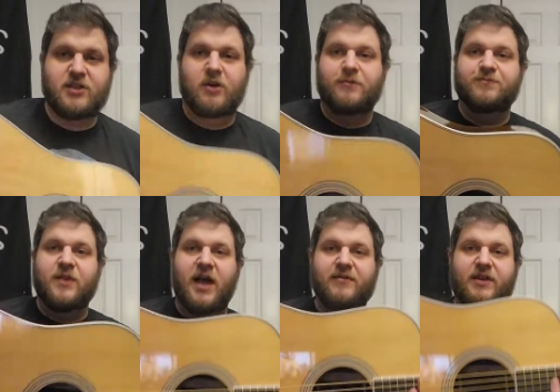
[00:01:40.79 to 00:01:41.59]
So
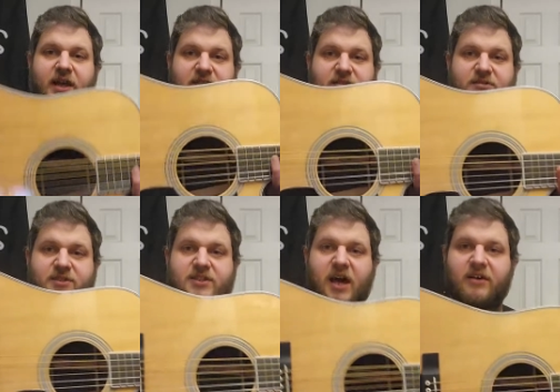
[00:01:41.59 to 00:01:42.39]
I have a nice,
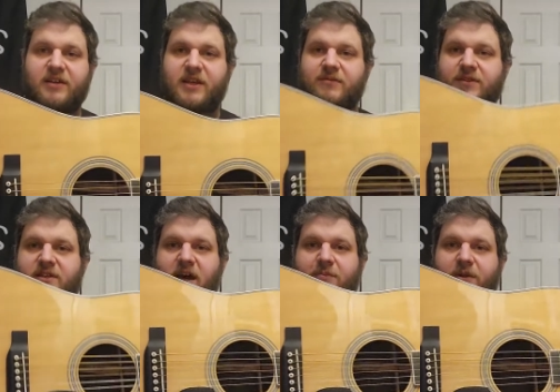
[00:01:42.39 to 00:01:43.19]
solid, even
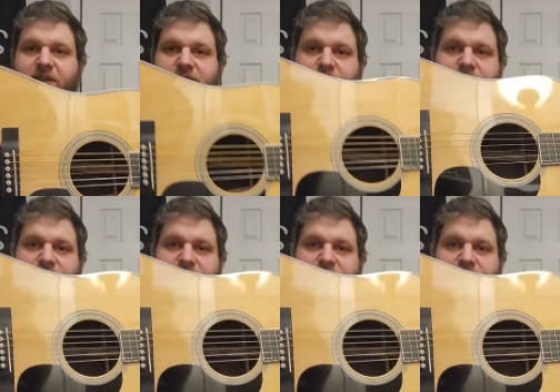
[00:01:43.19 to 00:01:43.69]
top on this one.